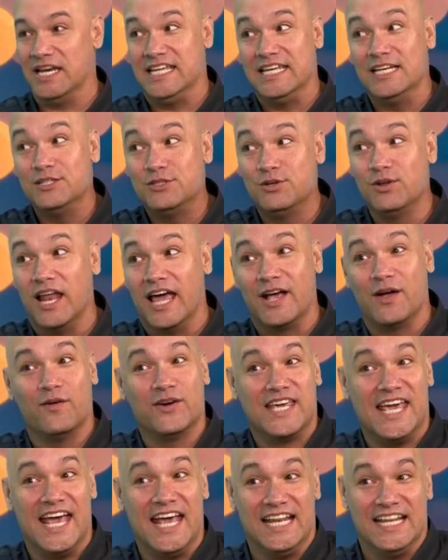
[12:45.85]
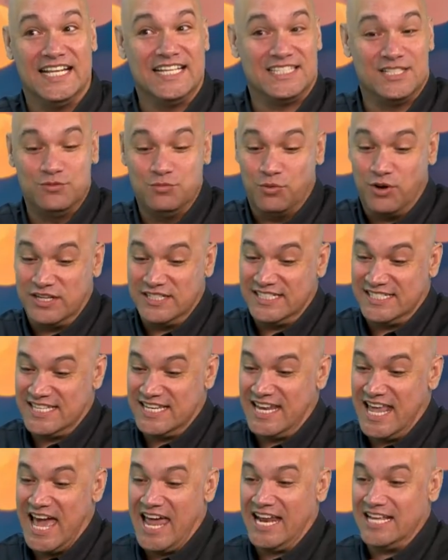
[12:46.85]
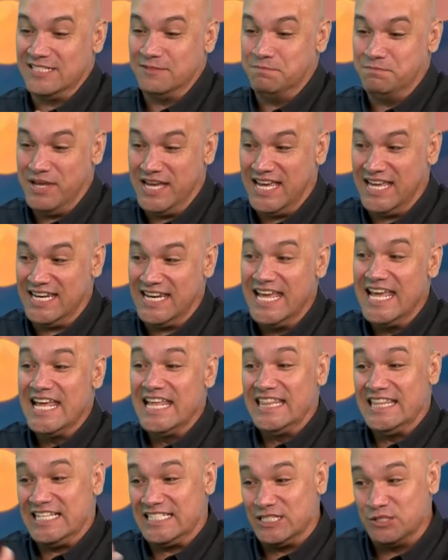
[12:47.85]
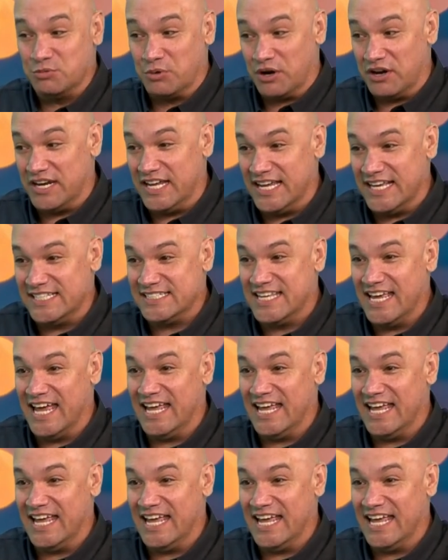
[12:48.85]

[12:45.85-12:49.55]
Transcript: leading to like, okay, this is where this and that has been, this is where it is,